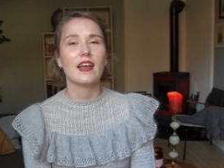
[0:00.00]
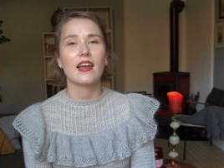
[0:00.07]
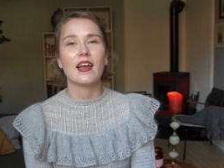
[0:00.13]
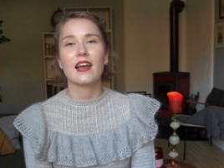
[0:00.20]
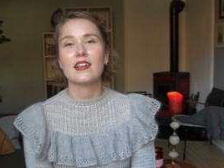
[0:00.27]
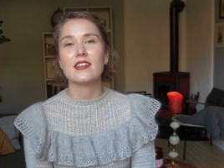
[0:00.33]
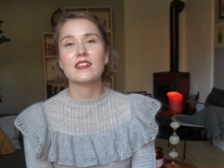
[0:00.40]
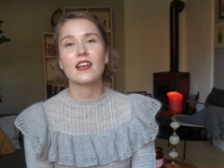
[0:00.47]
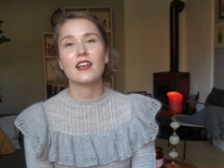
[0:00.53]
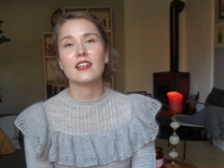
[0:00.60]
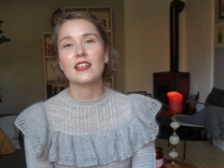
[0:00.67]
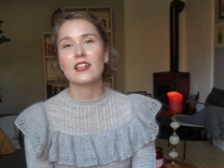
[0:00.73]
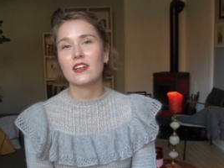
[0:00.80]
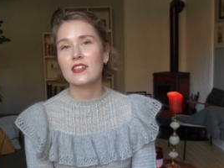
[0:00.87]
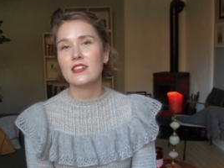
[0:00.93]
and early
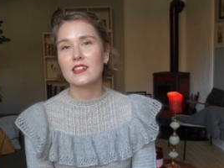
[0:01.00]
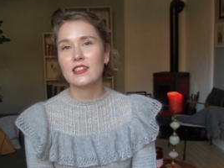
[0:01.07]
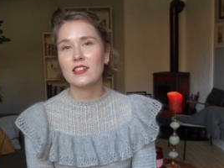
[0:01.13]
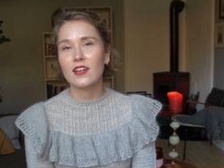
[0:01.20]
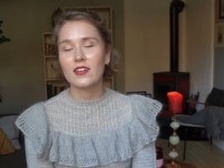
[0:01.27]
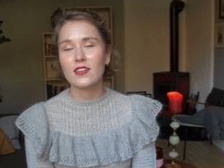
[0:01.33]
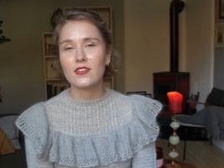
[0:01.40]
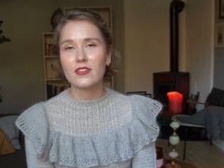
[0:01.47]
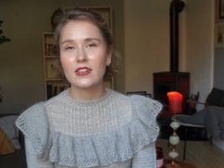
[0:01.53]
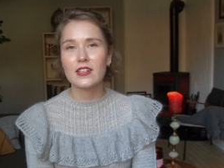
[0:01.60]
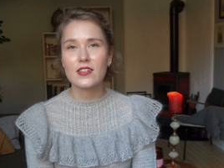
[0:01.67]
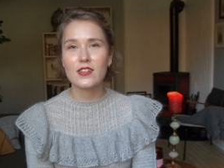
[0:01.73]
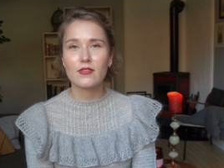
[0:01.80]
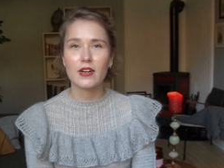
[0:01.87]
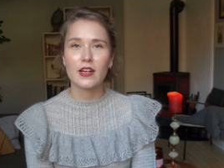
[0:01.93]

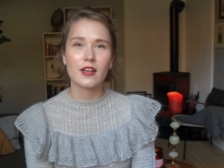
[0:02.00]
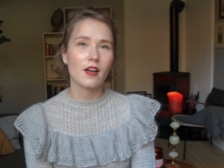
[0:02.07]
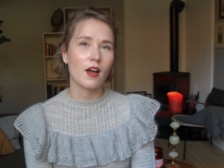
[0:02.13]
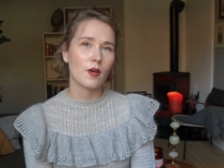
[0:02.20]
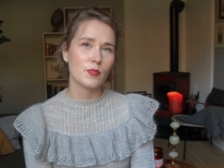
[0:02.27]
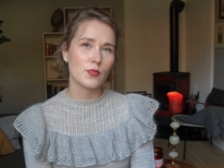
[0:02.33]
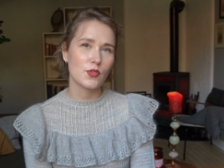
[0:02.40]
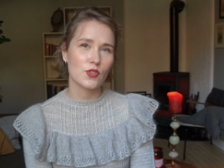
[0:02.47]
1900s running up